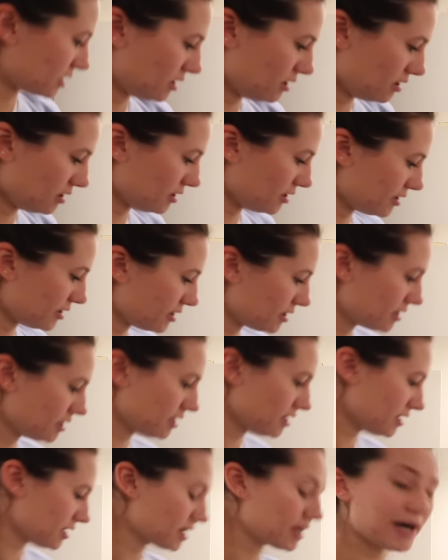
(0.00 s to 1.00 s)
I
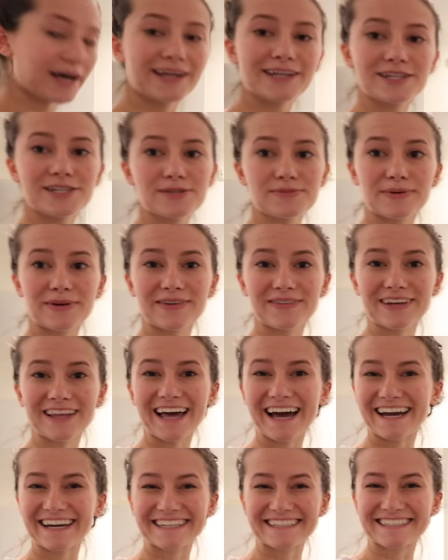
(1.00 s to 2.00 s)
kind of just want to
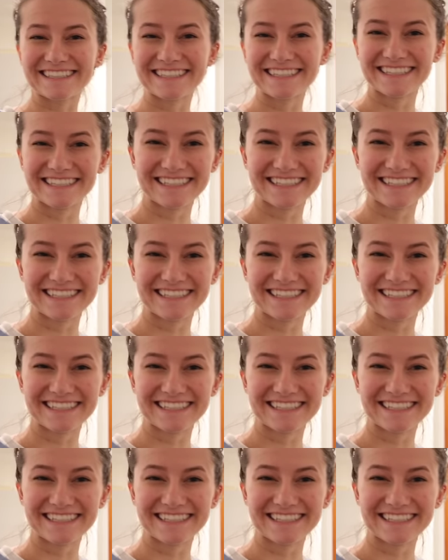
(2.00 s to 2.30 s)
relax.